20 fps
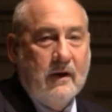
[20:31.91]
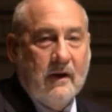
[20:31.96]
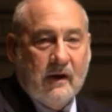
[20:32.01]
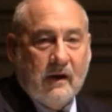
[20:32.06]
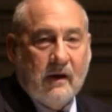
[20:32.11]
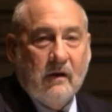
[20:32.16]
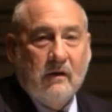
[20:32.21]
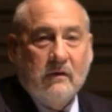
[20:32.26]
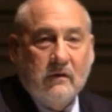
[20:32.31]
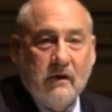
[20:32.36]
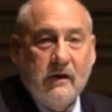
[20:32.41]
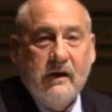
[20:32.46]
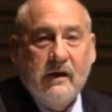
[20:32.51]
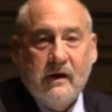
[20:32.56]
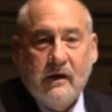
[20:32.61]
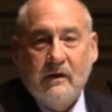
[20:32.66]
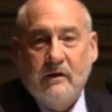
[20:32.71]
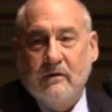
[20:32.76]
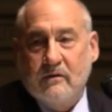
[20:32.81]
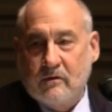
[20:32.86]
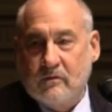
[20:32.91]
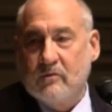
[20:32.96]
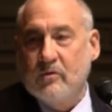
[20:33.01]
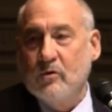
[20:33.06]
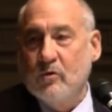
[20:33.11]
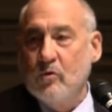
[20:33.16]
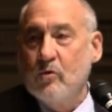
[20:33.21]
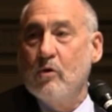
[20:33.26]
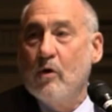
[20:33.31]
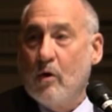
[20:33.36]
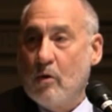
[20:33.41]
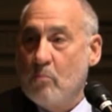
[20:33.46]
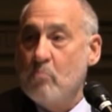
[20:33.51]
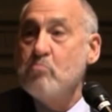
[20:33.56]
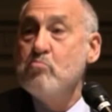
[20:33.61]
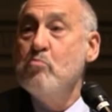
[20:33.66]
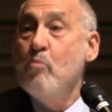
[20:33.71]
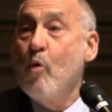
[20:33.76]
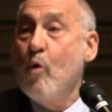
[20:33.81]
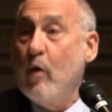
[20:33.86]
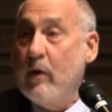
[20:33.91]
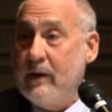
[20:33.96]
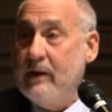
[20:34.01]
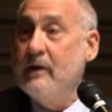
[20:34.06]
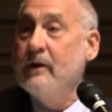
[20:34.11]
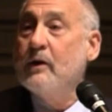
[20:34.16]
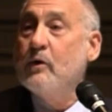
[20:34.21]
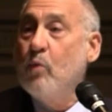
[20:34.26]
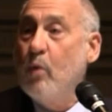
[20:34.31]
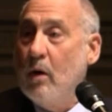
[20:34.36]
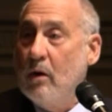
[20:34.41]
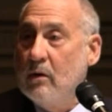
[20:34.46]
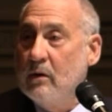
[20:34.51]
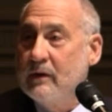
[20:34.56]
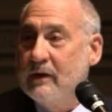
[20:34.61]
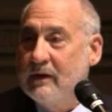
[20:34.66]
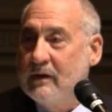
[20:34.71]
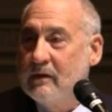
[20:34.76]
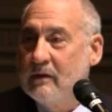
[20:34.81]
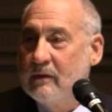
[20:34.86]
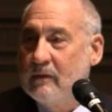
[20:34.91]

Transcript: can lead to more inequality.